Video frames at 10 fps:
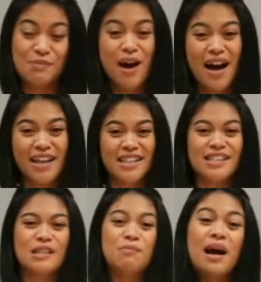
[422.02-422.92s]
bias
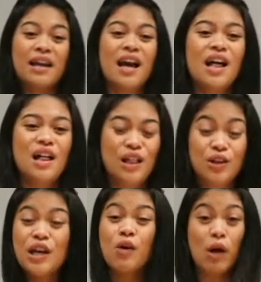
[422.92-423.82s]
just by
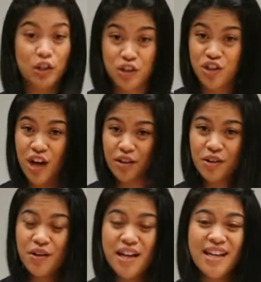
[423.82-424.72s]
looking what your
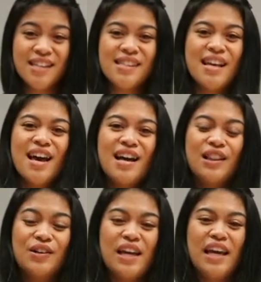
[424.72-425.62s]
gender is,
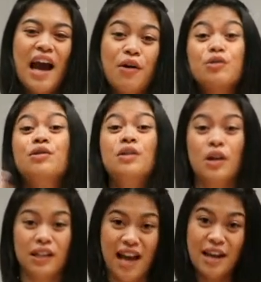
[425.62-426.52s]
looking how you
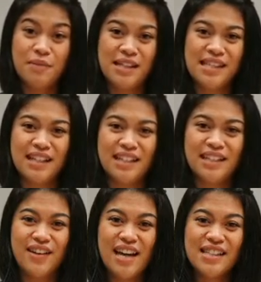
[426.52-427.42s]
look like, basically,
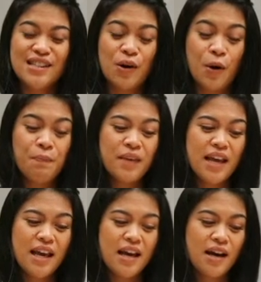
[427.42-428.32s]
right? So
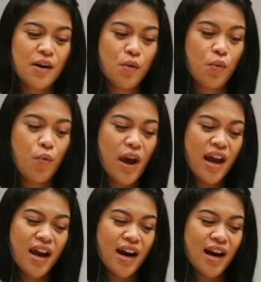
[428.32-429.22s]

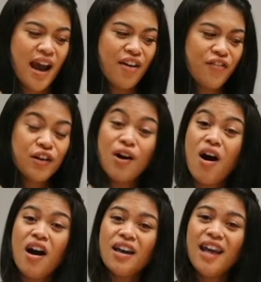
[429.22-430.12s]
wherever
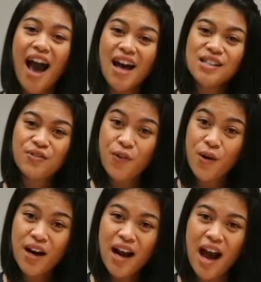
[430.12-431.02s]
not asked
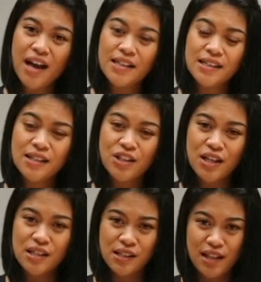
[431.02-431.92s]
for, I
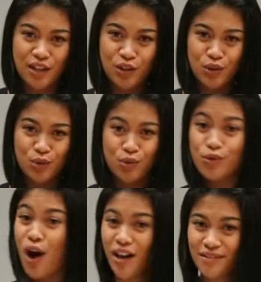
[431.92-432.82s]
suggest that you do
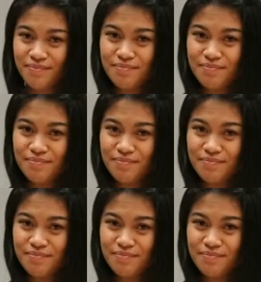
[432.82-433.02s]
not